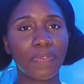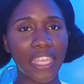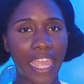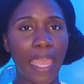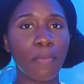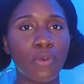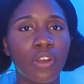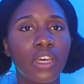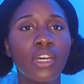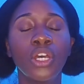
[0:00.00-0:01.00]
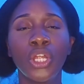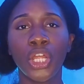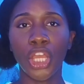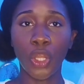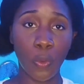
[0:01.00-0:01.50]
camera
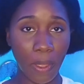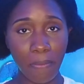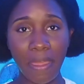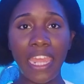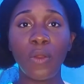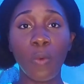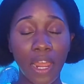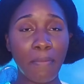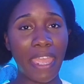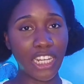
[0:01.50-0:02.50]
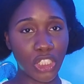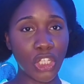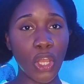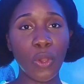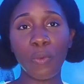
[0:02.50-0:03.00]
equipment, one man
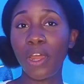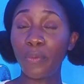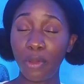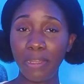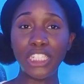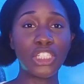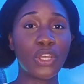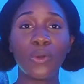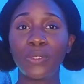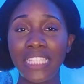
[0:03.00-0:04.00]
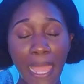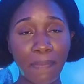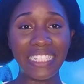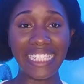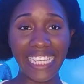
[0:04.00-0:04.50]
show, one woman show type
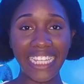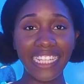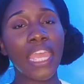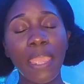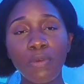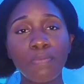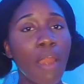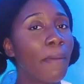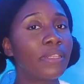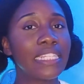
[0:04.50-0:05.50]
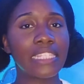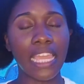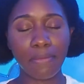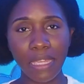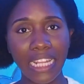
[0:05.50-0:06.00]
of deal. It would probably
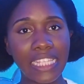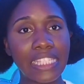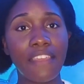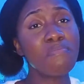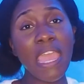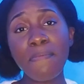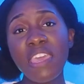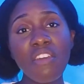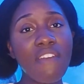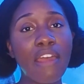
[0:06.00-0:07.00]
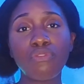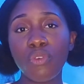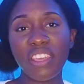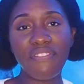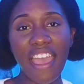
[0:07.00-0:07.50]
take me, let's say, maybe around
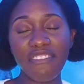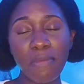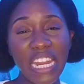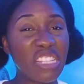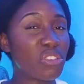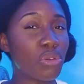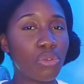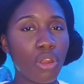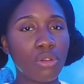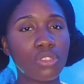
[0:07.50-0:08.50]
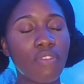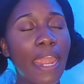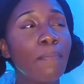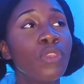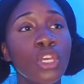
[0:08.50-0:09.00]
45 minutes, who knows,
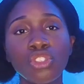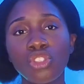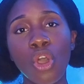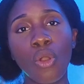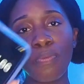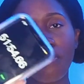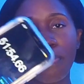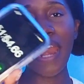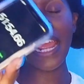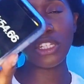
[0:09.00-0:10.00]
right? So, but I